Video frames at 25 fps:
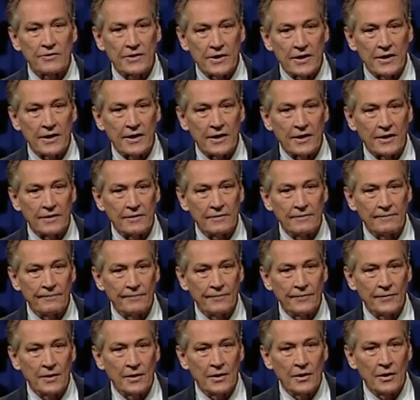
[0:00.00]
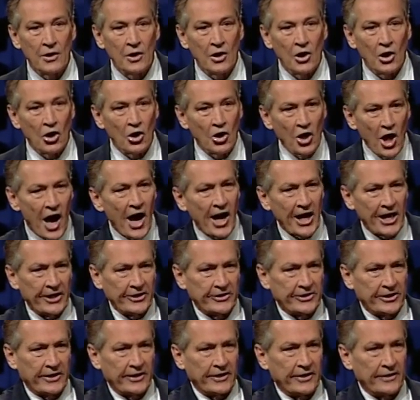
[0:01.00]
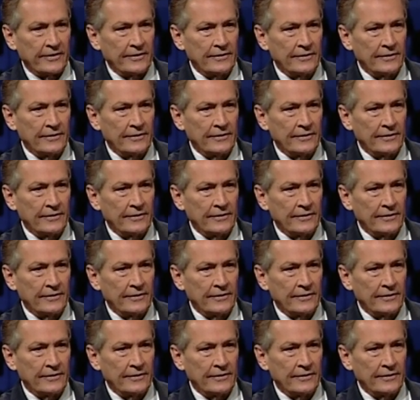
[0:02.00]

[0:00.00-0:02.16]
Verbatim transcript: God. Loyalty.